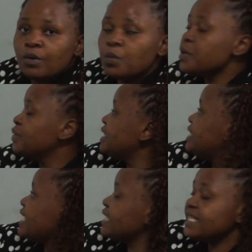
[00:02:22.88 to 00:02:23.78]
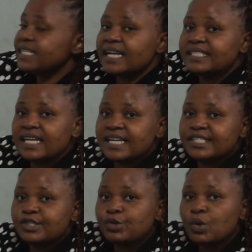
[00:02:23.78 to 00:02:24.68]
will detect that there
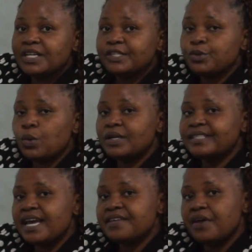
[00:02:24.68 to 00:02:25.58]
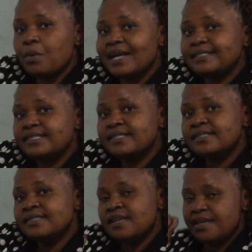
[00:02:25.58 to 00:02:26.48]
is too little water in the what?
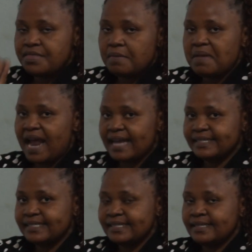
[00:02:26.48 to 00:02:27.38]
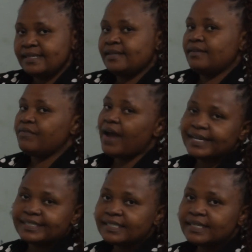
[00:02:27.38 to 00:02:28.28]
In the blood,
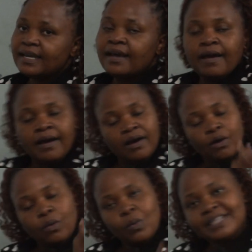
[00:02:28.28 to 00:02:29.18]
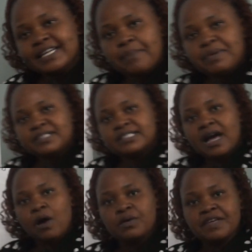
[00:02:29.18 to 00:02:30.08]
right? What happens
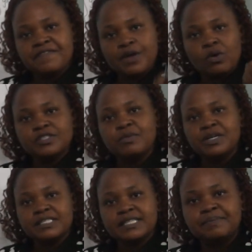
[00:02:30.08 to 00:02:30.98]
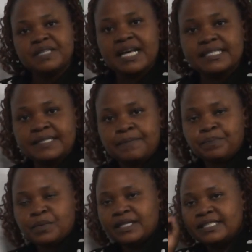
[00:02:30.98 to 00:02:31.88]
now if the osmoreceptors
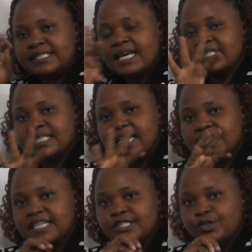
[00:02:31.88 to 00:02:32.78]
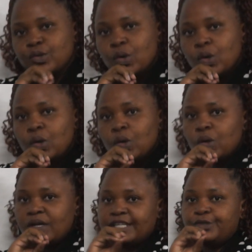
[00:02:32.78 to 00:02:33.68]
detect that there is
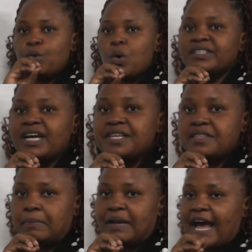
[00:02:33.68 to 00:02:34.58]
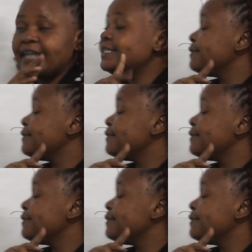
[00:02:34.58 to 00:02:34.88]
too little water in the blood?